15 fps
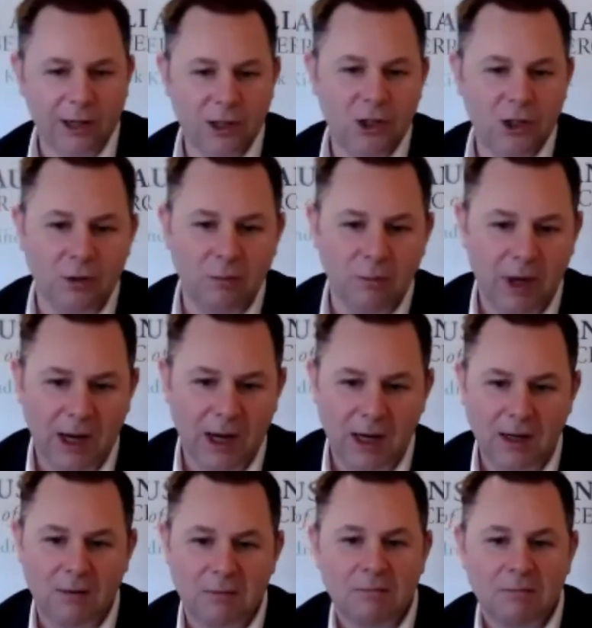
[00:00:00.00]
shouldn't
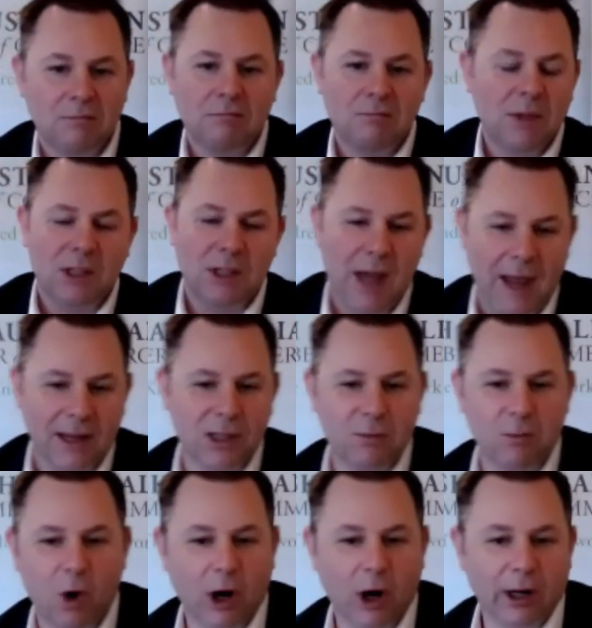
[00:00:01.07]
be the test
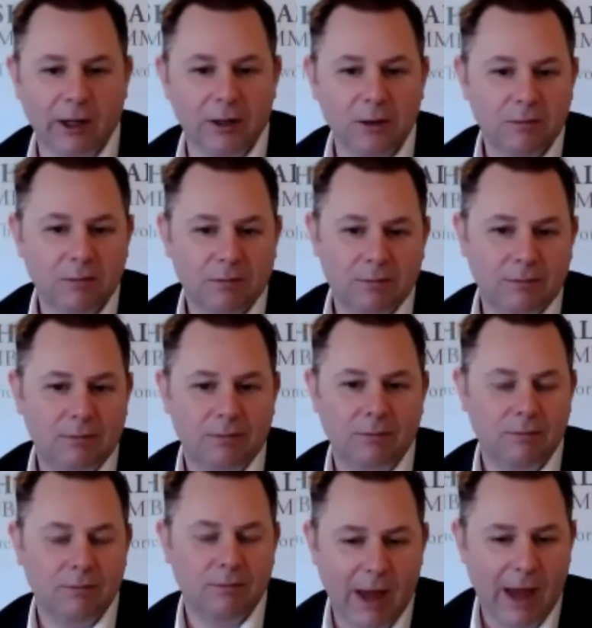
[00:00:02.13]
market.
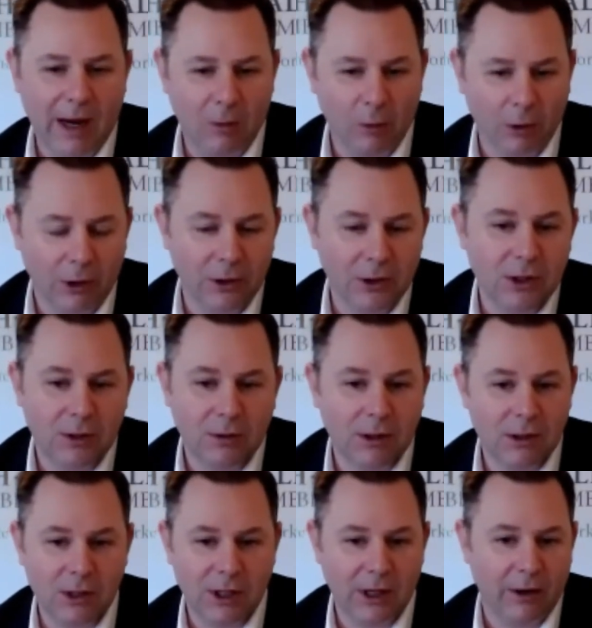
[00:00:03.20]
Anyone who's
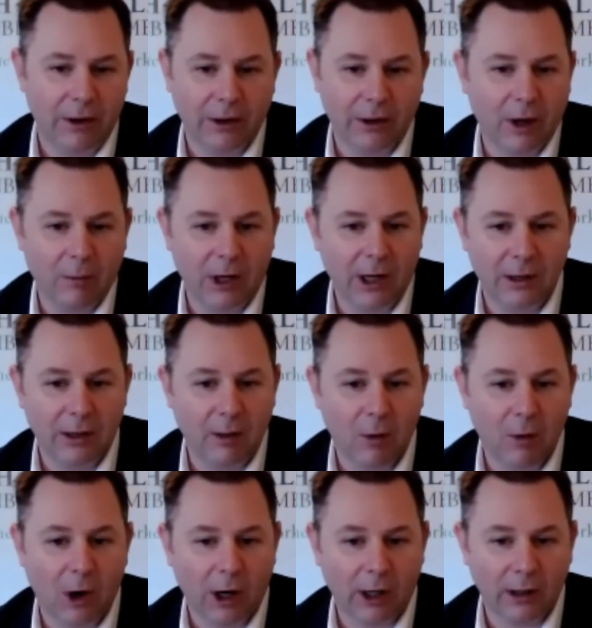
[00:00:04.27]
considering coming into the
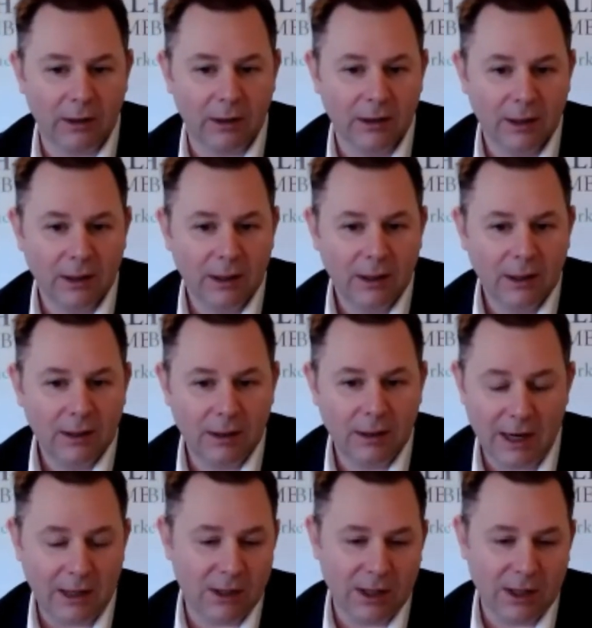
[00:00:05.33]
market
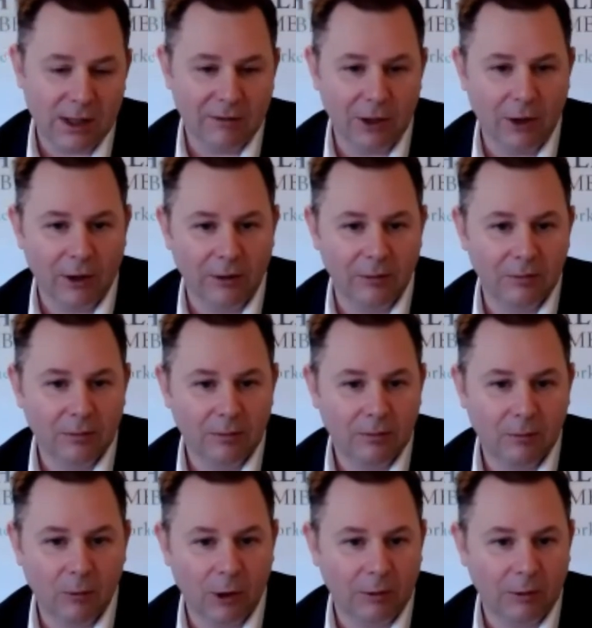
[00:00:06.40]
needs to have done
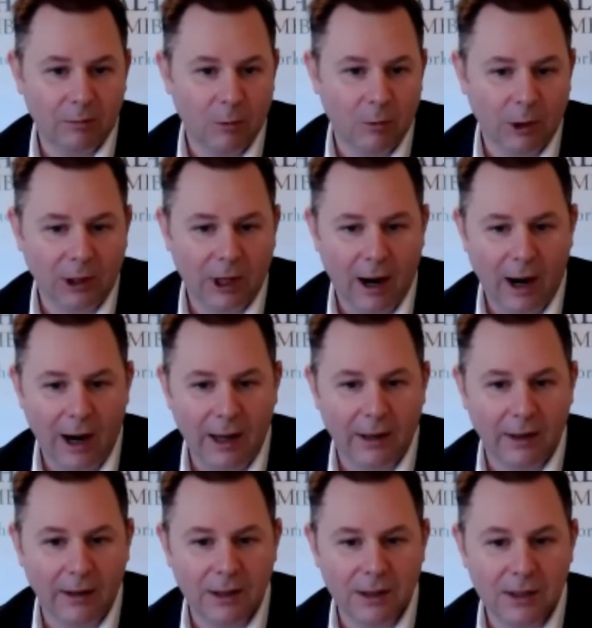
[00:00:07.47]
what Gary
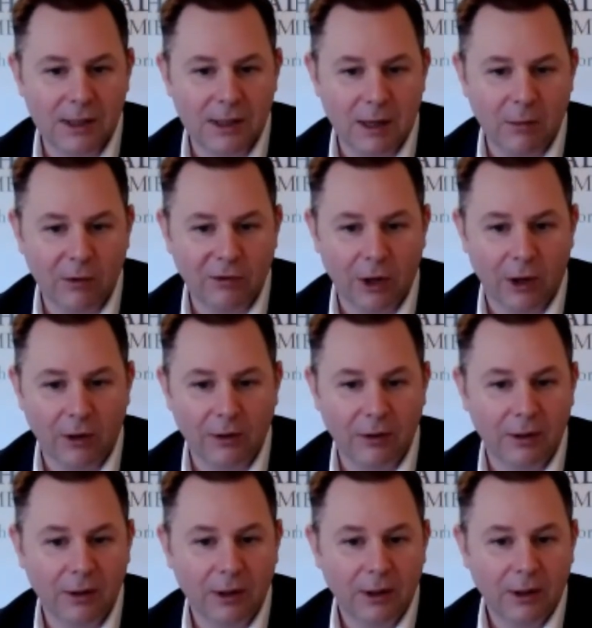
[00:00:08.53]
and his team have done
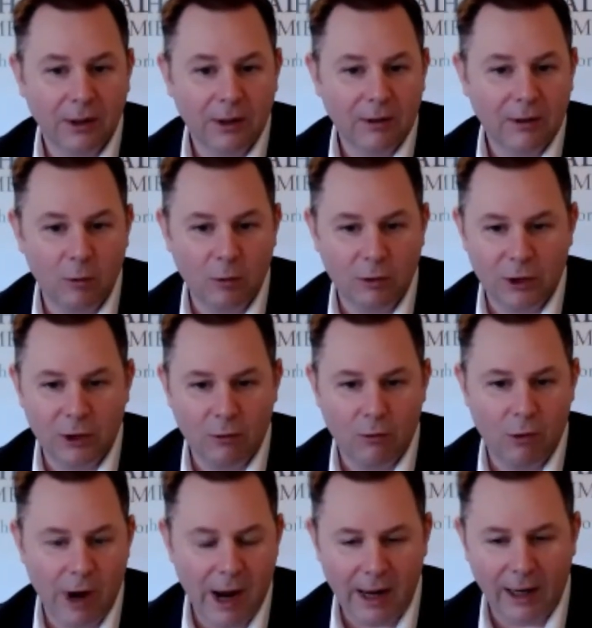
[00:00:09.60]
to
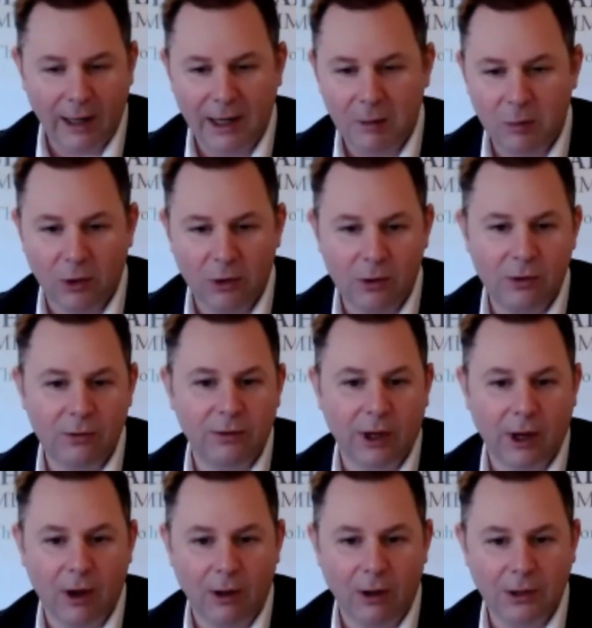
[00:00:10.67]
really prove the
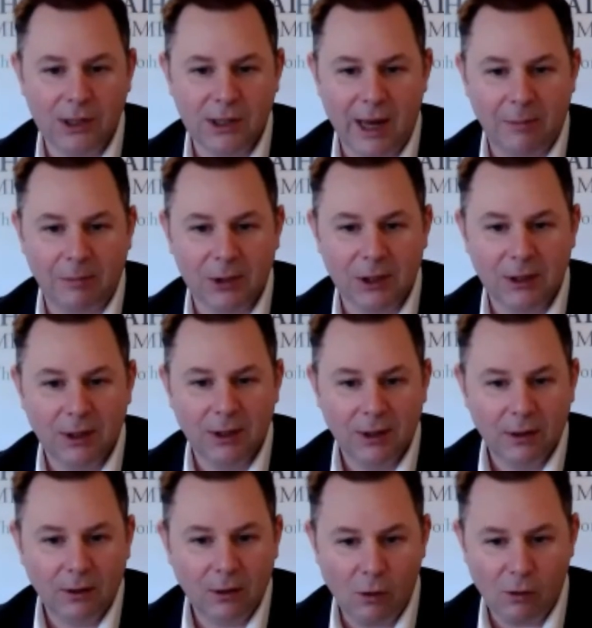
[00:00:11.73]
concept
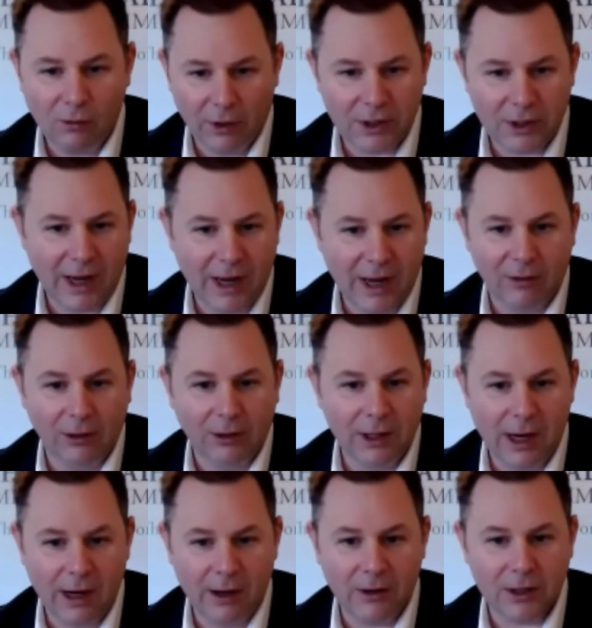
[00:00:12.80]
over several
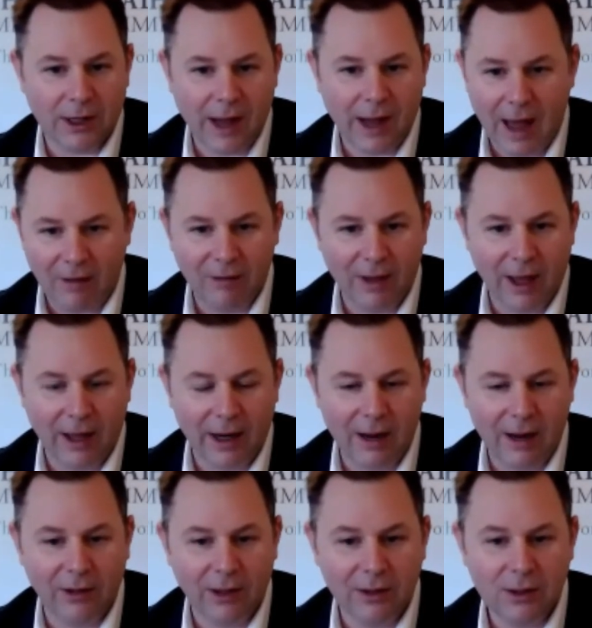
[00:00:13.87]
years and have that
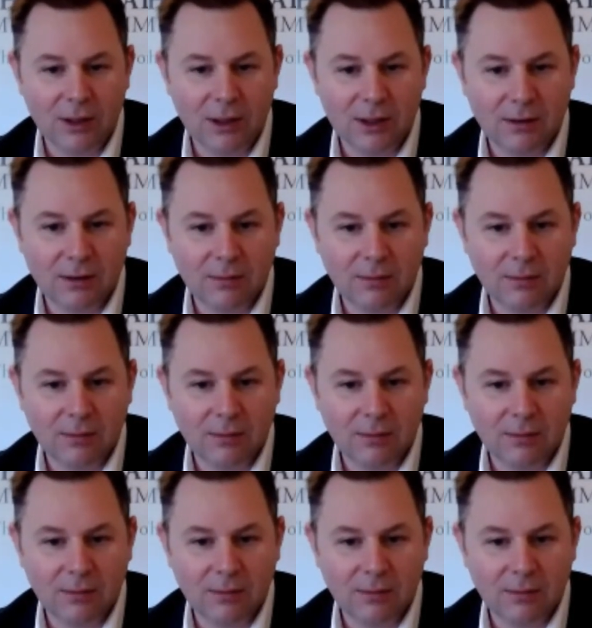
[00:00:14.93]
evidence.